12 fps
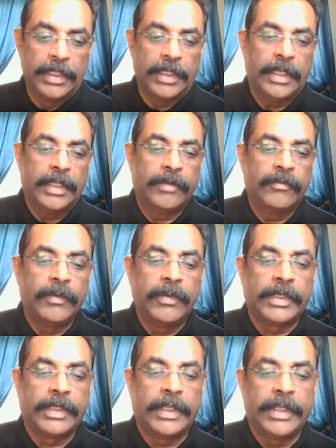and you
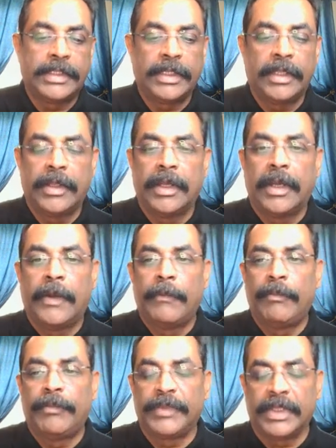will create a
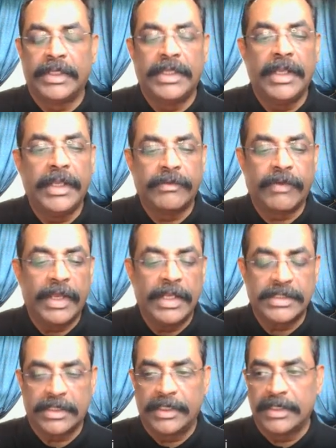delete
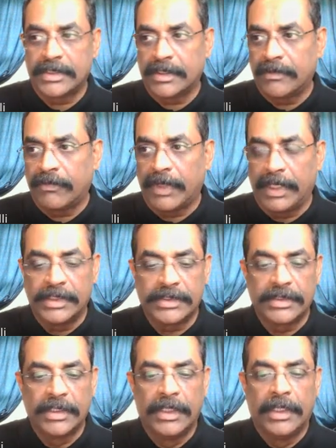files or insert
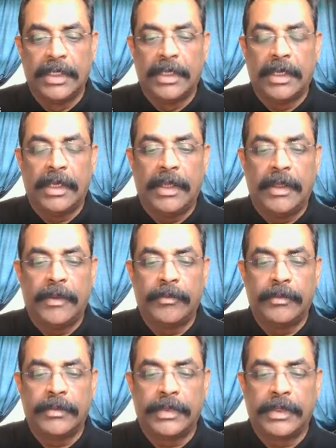files,
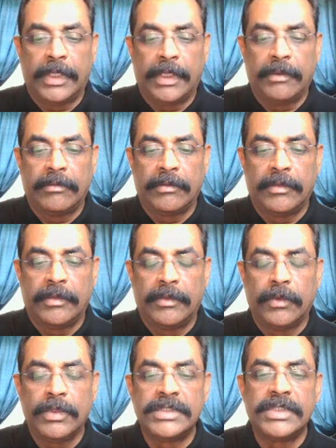and then
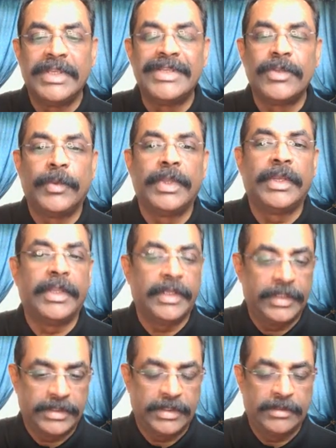those need to be
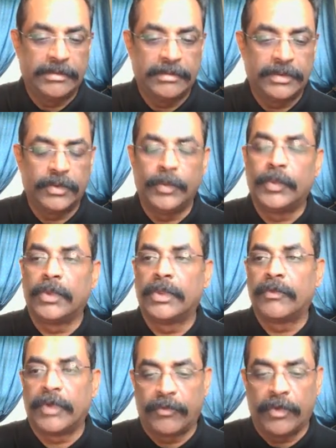rewritten to improve the
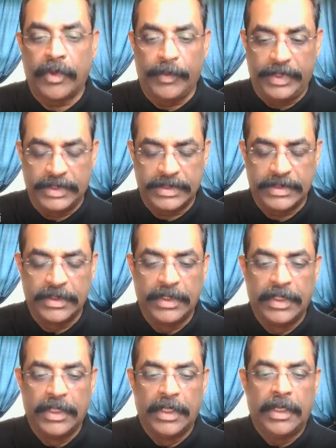performance.
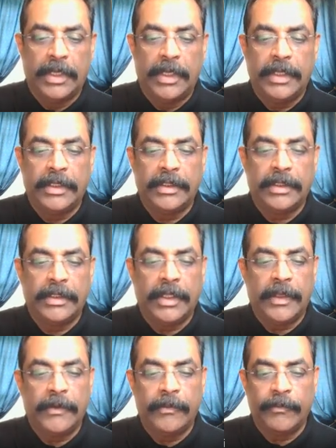And
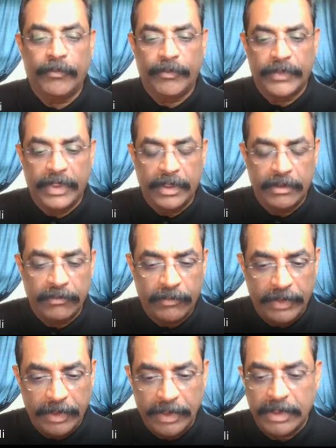then we
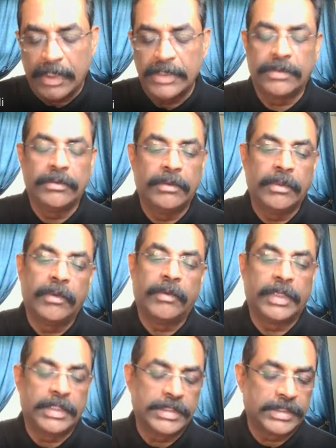need to also know
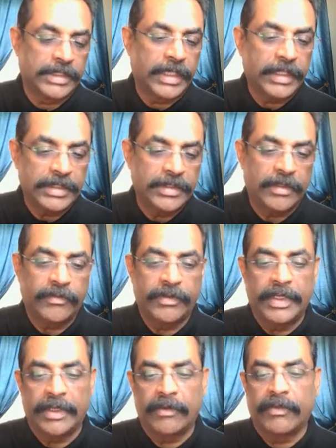what is the strategy of
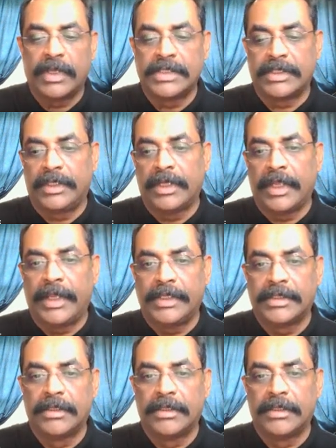data files rewrite